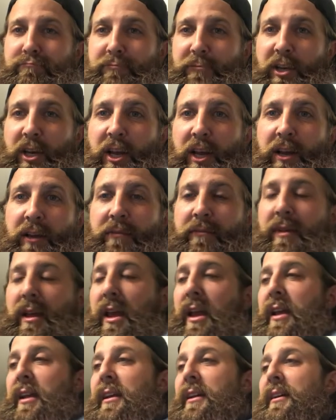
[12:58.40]
today,
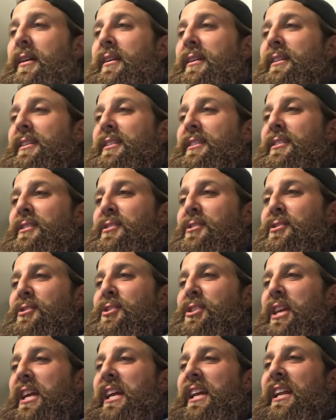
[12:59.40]

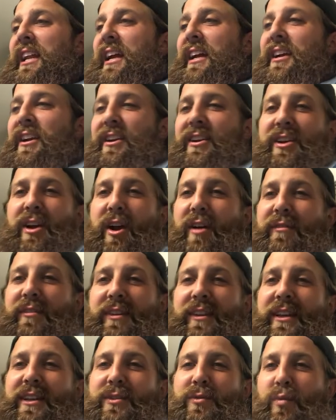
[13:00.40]
she could uncover
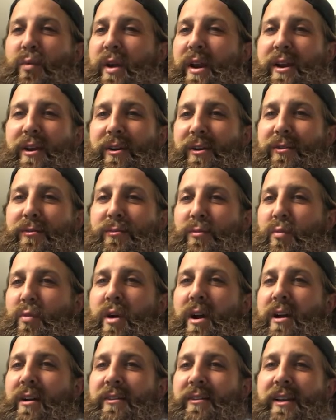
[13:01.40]
these weird
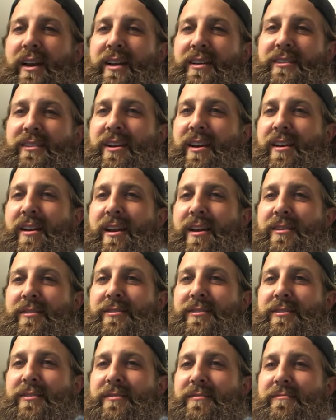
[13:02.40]
wild ass
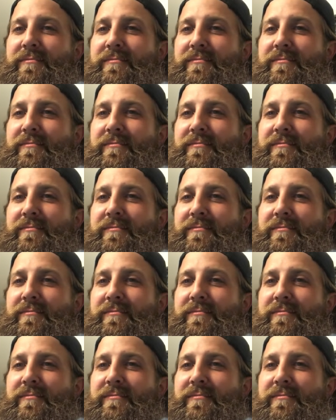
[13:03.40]
cutouts?